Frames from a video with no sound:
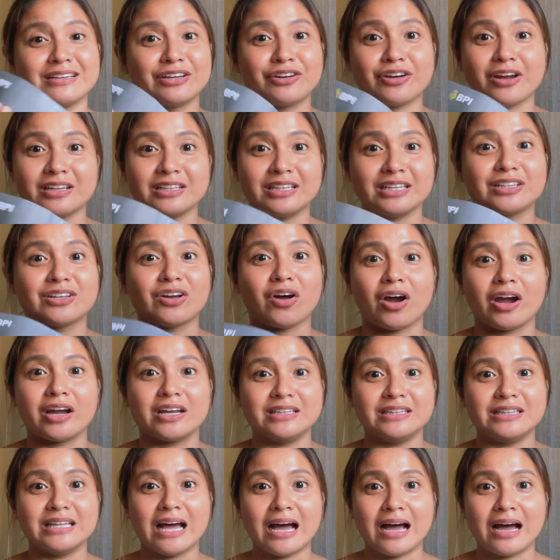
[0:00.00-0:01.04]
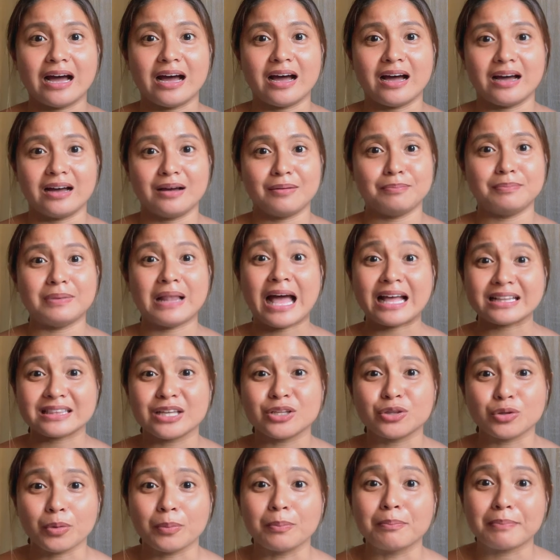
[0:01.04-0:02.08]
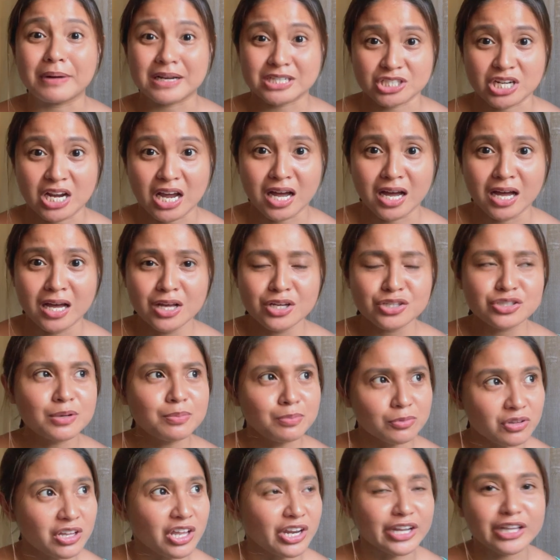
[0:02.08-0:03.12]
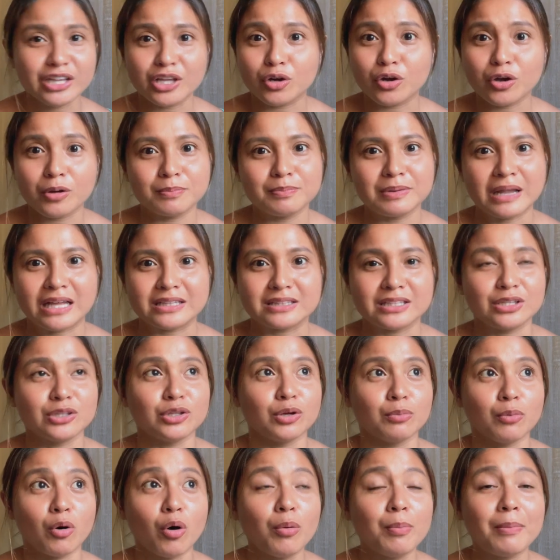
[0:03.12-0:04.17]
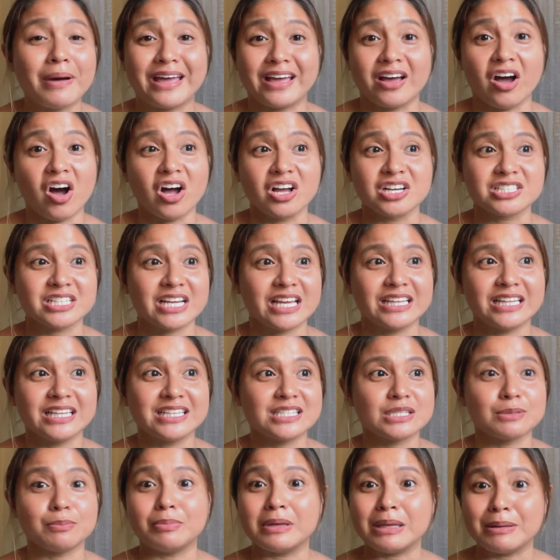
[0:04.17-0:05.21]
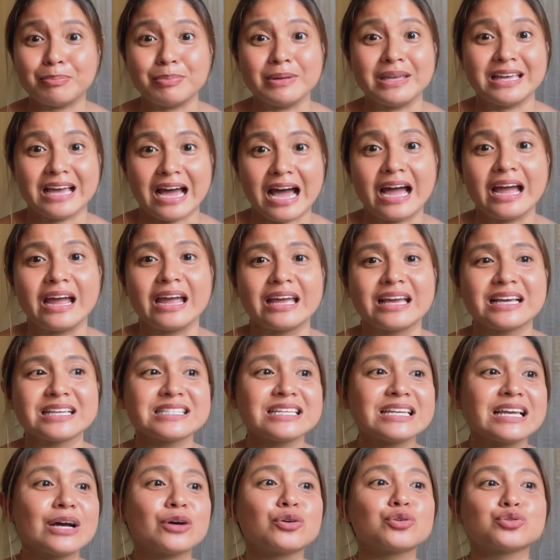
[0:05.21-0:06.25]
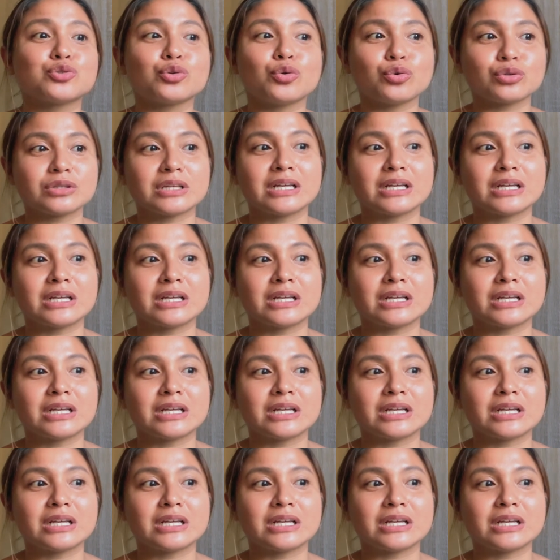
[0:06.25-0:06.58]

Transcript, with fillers: credit card na platinum pa siya. Syempre narinig ko yung platinum, oh my gosh, and it's BPI. Kasi gusto ko